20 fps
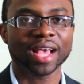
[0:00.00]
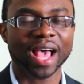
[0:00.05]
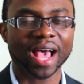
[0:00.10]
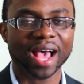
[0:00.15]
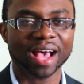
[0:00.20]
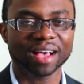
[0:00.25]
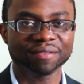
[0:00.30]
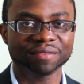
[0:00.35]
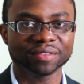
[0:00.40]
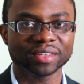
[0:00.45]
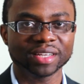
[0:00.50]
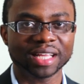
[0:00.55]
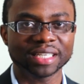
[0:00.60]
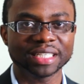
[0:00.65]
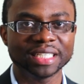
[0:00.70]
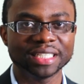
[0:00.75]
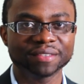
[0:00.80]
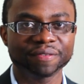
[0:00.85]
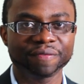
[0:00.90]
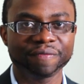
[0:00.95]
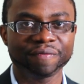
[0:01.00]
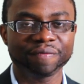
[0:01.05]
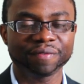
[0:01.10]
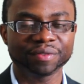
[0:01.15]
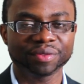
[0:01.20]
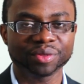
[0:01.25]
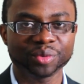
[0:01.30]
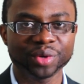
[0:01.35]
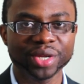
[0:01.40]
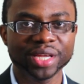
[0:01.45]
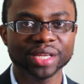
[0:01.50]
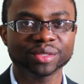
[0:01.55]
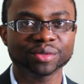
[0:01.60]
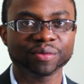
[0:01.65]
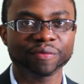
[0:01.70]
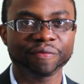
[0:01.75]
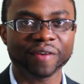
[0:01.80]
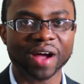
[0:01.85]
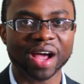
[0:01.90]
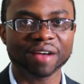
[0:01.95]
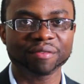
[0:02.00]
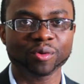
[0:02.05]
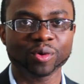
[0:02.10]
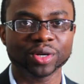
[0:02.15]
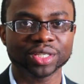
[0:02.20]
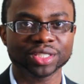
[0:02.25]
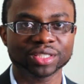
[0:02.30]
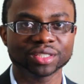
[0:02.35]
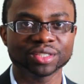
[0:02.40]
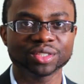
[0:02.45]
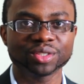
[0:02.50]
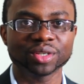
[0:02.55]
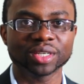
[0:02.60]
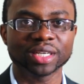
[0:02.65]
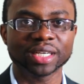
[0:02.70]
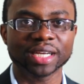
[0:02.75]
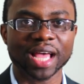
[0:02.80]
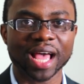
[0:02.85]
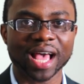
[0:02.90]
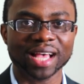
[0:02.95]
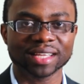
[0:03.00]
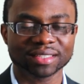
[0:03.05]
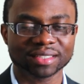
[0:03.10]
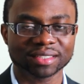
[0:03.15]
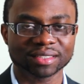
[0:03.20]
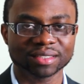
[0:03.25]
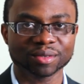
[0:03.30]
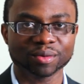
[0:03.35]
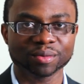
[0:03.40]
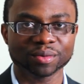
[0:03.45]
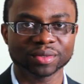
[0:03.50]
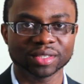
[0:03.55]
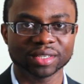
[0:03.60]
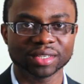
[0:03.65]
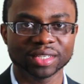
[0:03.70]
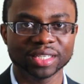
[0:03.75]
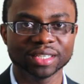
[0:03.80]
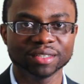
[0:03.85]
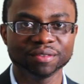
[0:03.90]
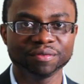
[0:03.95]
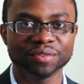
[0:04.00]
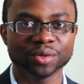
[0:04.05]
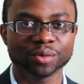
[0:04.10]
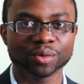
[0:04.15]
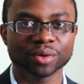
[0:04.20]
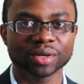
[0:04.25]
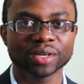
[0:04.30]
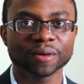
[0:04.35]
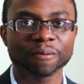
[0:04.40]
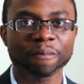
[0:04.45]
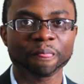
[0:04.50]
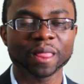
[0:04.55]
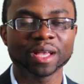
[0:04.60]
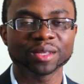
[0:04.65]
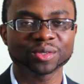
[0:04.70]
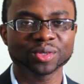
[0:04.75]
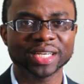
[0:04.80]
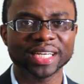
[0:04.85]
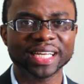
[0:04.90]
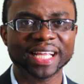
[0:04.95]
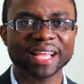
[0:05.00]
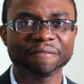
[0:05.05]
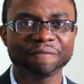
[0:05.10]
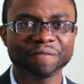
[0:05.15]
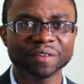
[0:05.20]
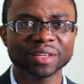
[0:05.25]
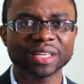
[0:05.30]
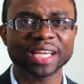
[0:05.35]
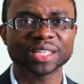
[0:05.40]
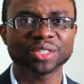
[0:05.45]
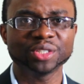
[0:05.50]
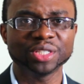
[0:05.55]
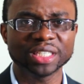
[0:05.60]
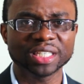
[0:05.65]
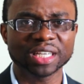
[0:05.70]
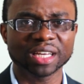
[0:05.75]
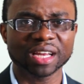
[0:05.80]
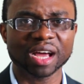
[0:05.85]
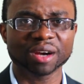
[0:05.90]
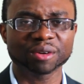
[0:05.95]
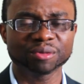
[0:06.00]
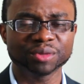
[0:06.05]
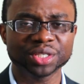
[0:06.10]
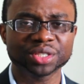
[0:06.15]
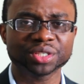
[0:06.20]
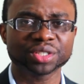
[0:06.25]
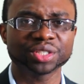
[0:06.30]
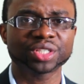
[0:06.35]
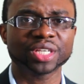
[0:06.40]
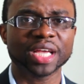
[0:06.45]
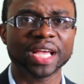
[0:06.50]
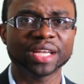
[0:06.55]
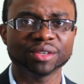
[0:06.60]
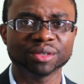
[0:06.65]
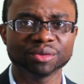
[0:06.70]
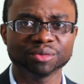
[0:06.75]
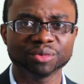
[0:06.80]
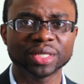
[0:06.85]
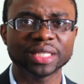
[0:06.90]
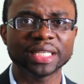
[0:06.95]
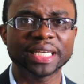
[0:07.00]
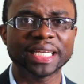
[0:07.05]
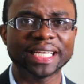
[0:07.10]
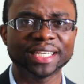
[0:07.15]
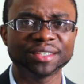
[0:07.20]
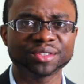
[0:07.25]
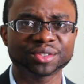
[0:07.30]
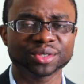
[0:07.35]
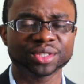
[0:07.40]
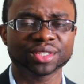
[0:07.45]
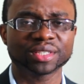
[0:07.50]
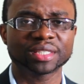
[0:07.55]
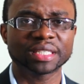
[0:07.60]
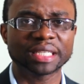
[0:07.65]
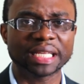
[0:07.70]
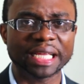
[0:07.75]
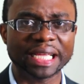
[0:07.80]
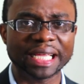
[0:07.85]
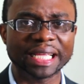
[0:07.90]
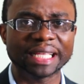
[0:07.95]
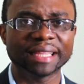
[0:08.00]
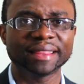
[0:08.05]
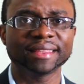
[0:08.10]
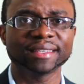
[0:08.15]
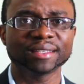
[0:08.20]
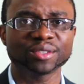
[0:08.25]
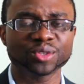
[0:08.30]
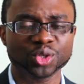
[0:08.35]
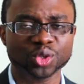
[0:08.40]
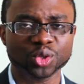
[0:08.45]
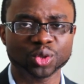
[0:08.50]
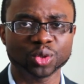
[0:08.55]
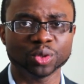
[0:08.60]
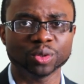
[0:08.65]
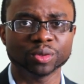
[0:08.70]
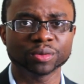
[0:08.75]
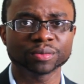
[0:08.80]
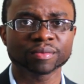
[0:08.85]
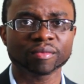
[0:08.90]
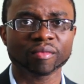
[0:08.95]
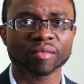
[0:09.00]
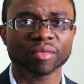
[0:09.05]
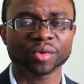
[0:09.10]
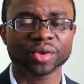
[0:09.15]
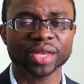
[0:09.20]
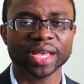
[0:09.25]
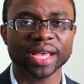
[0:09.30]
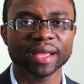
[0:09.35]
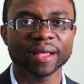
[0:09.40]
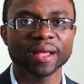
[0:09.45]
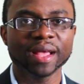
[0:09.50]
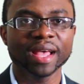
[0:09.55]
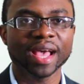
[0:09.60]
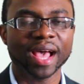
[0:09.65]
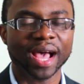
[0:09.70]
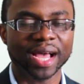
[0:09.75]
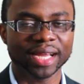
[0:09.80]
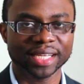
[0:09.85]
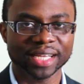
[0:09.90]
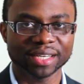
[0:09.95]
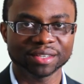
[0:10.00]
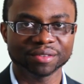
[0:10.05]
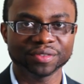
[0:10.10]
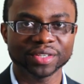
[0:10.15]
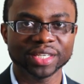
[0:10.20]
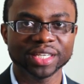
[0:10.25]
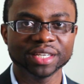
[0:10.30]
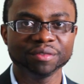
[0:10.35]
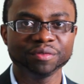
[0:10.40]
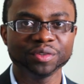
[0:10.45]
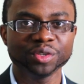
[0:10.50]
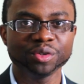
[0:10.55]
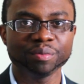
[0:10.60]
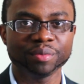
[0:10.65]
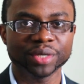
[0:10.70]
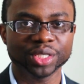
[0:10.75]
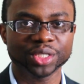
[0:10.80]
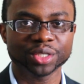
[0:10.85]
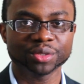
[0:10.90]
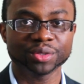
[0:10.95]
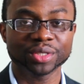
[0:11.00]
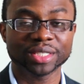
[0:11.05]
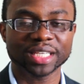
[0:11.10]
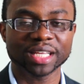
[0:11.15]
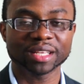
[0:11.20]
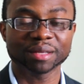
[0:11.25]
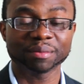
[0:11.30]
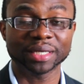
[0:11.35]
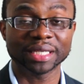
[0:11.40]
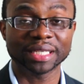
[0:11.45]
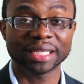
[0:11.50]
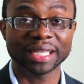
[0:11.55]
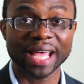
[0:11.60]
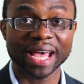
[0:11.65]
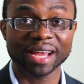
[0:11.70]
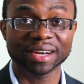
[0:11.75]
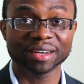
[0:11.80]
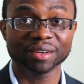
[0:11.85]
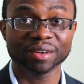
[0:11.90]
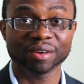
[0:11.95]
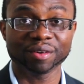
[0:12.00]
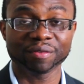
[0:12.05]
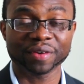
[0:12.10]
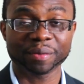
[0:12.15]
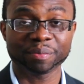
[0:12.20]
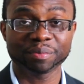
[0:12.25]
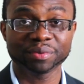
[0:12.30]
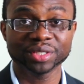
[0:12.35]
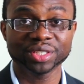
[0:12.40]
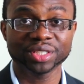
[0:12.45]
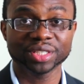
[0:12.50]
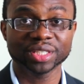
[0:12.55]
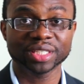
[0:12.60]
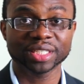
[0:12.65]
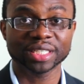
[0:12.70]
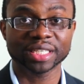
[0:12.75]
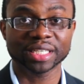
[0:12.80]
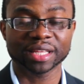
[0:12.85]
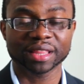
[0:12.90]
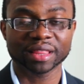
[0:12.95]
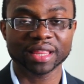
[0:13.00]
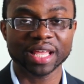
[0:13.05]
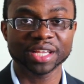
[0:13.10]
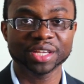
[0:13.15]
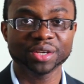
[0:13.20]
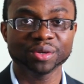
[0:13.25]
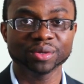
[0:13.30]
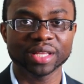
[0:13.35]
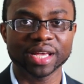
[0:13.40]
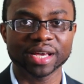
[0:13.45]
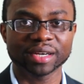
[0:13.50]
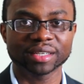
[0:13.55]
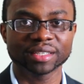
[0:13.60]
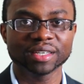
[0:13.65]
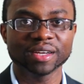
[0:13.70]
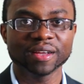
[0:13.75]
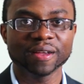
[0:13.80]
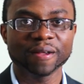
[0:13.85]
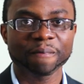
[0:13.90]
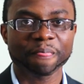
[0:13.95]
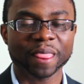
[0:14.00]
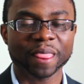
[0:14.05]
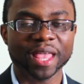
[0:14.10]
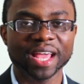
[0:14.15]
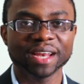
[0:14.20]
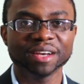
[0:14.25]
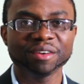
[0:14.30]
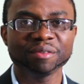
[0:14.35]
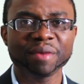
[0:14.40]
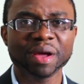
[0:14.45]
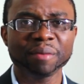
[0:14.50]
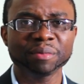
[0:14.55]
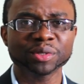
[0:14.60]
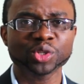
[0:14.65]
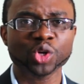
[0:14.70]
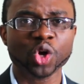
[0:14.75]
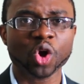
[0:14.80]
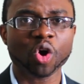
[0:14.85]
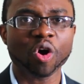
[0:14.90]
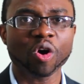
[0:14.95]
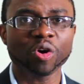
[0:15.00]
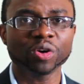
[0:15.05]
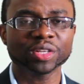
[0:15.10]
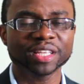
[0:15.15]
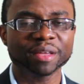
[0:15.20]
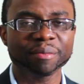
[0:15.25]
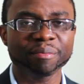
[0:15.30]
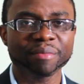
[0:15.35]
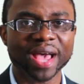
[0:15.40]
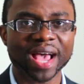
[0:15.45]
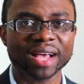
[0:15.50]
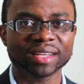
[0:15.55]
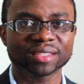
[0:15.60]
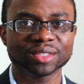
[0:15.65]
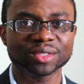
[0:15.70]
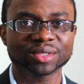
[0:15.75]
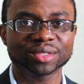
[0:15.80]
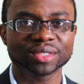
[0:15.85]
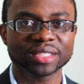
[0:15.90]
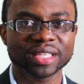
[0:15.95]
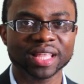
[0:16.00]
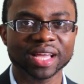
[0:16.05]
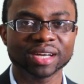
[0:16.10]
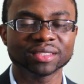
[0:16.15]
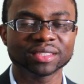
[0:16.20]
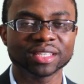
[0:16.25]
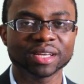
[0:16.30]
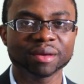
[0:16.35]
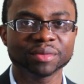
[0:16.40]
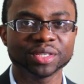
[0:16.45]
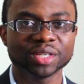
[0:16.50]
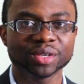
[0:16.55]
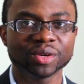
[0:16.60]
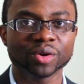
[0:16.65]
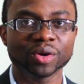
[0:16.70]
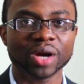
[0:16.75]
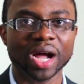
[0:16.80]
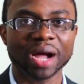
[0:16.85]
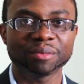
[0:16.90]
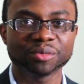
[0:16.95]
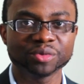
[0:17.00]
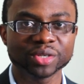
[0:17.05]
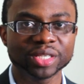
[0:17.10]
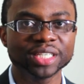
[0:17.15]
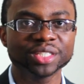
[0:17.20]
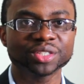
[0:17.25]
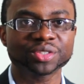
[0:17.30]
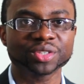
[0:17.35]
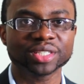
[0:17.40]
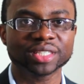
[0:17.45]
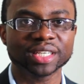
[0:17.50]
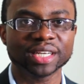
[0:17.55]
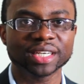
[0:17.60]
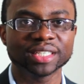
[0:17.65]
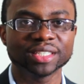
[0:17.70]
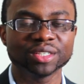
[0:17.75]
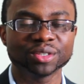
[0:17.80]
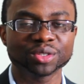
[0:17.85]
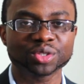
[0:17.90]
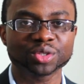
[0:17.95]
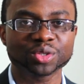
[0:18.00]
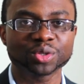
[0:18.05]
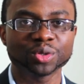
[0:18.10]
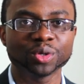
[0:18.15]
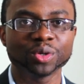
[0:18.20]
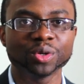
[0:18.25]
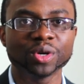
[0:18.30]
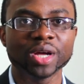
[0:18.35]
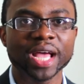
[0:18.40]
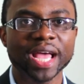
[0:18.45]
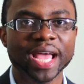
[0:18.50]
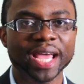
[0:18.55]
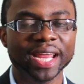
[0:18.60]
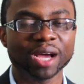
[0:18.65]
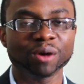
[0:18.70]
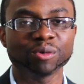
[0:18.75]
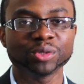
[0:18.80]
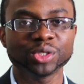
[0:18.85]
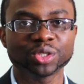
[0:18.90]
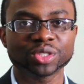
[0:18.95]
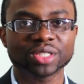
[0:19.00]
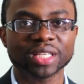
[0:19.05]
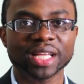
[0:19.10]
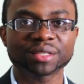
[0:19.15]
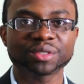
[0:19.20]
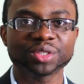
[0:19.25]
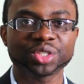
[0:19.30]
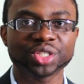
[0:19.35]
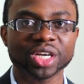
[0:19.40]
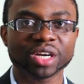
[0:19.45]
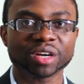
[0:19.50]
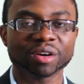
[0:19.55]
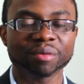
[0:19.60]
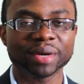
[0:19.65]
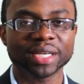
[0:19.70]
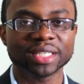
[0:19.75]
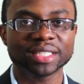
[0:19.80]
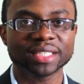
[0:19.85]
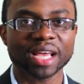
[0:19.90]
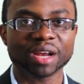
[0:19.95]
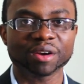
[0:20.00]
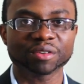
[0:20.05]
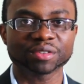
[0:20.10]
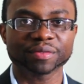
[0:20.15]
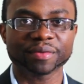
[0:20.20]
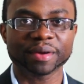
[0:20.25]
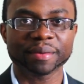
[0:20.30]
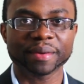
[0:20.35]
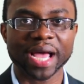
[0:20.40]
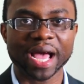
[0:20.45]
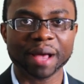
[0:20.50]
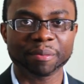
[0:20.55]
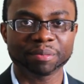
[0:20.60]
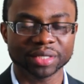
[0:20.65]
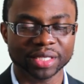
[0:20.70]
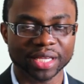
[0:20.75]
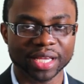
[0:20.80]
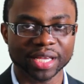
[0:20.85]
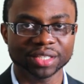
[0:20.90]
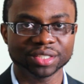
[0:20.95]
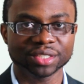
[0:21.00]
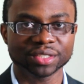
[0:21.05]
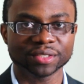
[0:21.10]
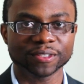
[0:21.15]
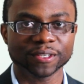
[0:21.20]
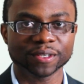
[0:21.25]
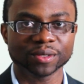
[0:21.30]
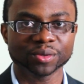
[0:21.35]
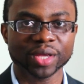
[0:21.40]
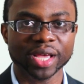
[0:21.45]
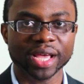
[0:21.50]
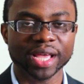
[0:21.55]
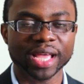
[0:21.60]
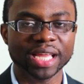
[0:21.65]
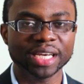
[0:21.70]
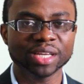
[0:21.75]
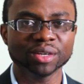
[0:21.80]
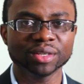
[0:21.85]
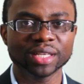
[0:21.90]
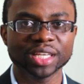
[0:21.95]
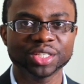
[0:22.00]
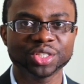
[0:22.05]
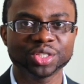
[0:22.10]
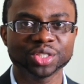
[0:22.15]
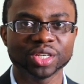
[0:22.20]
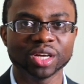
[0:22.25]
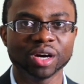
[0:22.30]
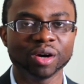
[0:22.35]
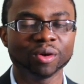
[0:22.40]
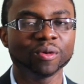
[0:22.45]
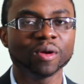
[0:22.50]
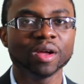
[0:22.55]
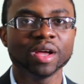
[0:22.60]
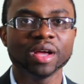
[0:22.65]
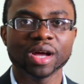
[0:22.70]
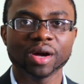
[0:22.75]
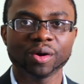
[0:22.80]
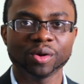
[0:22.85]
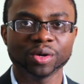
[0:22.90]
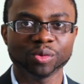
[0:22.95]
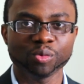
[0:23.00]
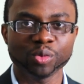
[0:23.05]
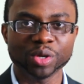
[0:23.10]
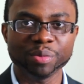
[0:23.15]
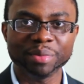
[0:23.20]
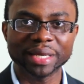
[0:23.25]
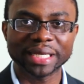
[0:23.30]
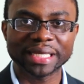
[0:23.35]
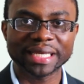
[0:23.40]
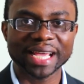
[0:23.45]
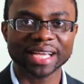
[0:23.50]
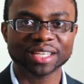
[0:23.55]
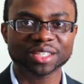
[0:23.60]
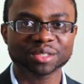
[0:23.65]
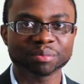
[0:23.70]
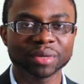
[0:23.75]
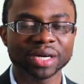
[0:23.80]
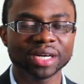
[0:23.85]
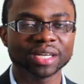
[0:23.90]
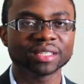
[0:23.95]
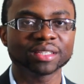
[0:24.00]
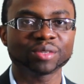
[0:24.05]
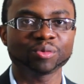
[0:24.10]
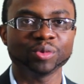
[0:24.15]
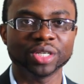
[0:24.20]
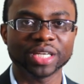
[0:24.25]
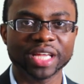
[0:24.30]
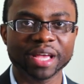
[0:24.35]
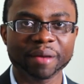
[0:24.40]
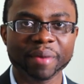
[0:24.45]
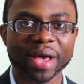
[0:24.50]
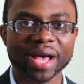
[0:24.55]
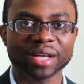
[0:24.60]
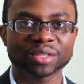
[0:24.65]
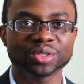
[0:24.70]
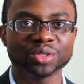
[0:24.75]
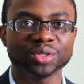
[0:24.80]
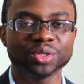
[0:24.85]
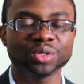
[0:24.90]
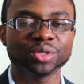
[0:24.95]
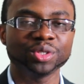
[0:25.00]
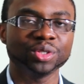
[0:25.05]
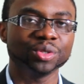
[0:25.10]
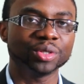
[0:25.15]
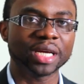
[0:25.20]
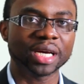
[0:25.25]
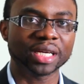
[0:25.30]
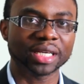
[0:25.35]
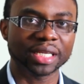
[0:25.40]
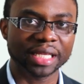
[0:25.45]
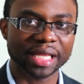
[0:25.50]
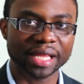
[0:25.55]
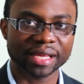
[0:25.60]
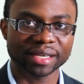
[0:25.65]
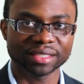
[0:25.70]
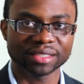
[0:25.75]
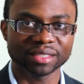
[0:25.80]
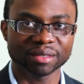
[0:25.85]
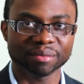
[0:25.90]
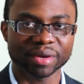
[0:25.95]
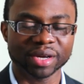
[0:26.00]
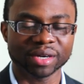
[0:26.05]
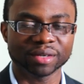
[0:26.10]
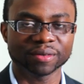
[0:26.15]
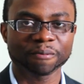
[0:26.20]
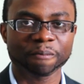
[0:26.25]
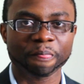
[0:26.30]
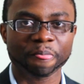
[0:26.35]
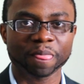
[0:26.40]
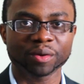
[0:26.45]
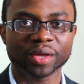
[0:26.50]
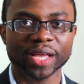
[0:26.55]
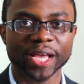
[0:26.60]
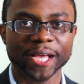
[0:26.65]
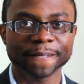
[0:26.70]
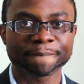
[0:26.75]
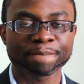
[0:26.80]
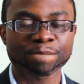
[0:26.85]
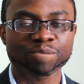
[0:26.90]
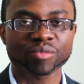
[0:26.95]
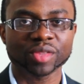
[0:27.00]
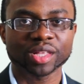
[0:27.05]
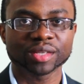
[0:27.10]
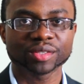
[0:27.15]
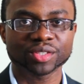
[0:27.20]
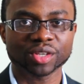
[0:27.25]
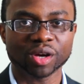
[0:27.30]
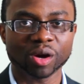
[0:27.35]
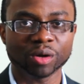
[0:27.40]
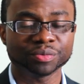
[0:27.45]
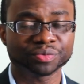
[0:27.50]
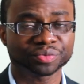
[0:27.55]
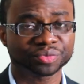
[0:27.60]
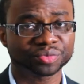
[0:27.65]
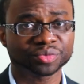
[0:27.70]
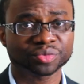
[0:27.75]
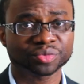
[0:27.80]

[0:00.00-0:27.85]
I have at least 3 to 5 questions you're going to ask the interviewer so that it can feel like you did a lot of research and you're really interested in the school, okay? At the end of the interview, make sure you send them a letter of appreciation and a thank you letter And remember to call them back just to tell them, you know, I'm really interested in your school and I would just like to check on my status of my application, okay? And they'll let you know, we meet next month, we'll get back to you, you'll get a letter in the mail, okay? So